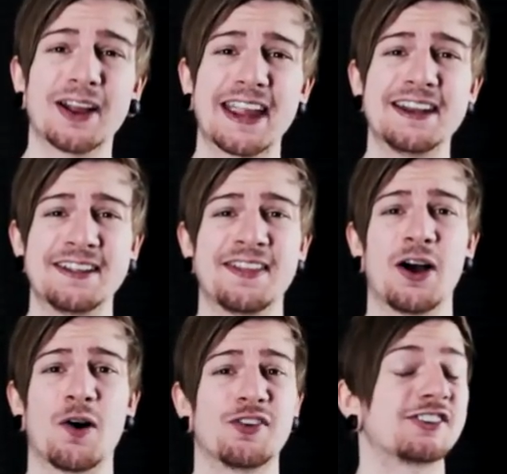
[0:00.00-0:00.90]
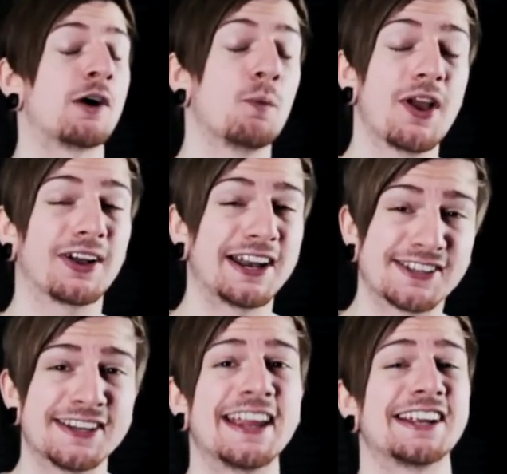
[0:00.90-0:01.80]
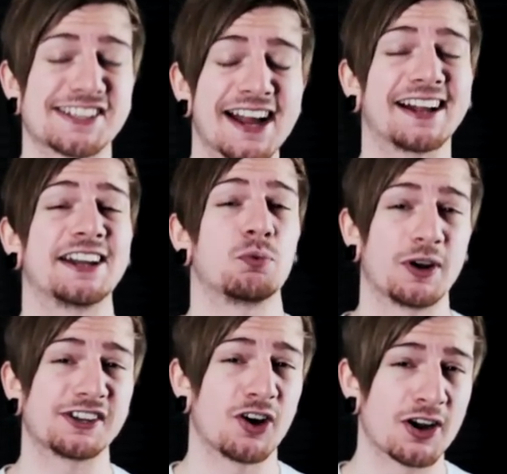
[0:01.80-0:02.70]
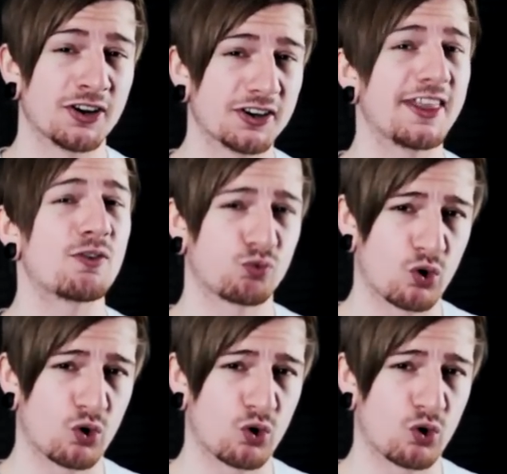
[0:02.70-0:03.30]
are getting in that office, and we're gonna see exactly what he's hiding under that